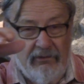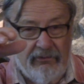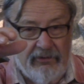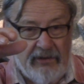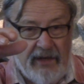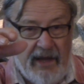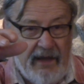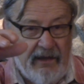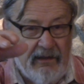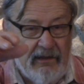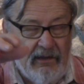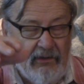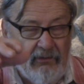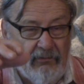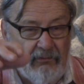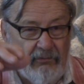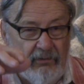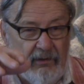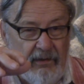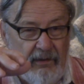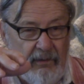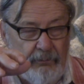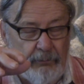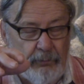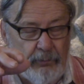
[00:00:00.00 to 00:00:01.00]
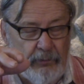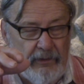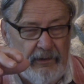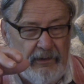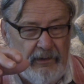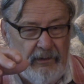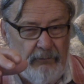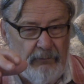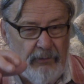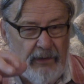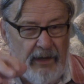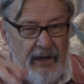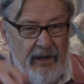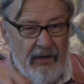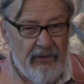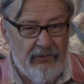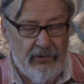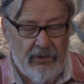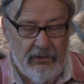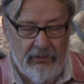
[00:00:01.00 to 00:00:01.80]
sagging tree branch.